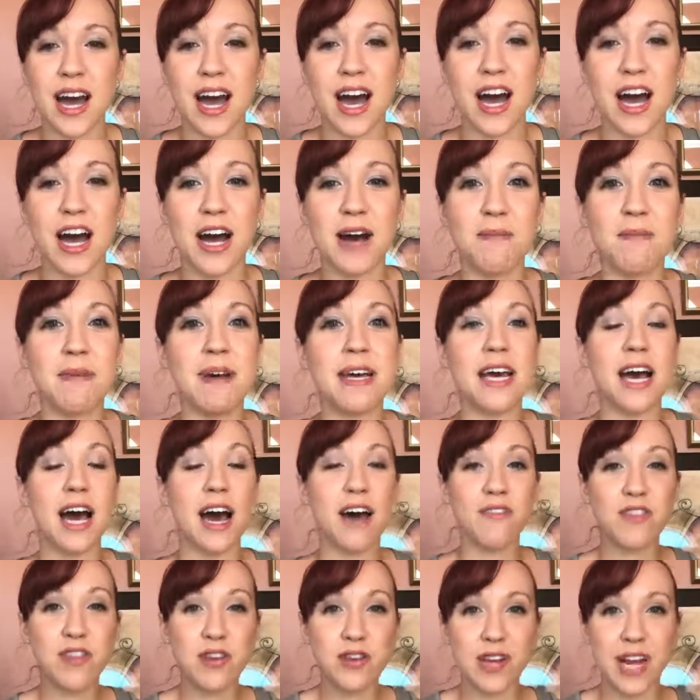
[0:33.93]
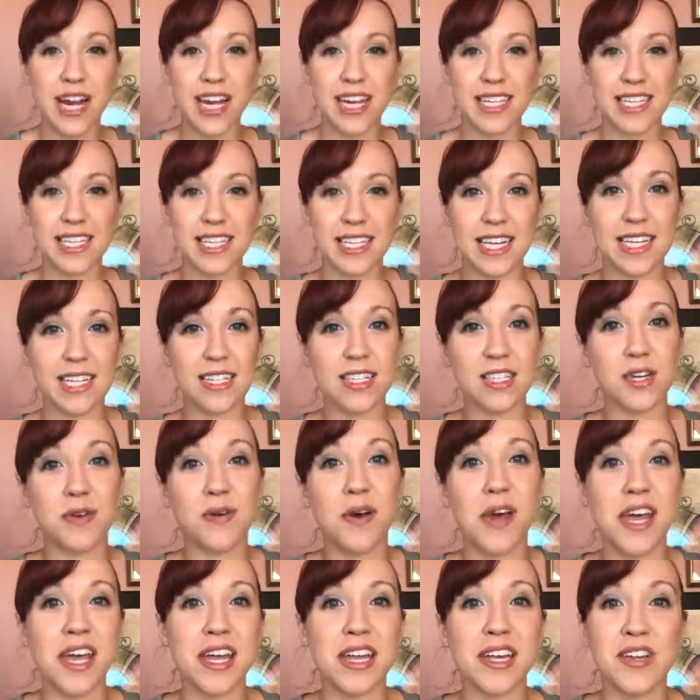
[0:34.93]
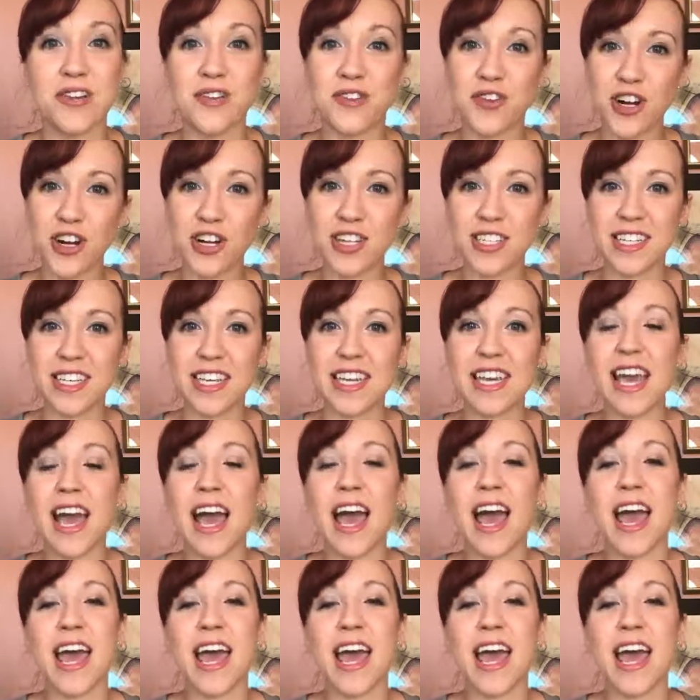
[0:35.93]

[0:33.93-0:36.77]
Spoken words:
of the United States, so in New Jersey.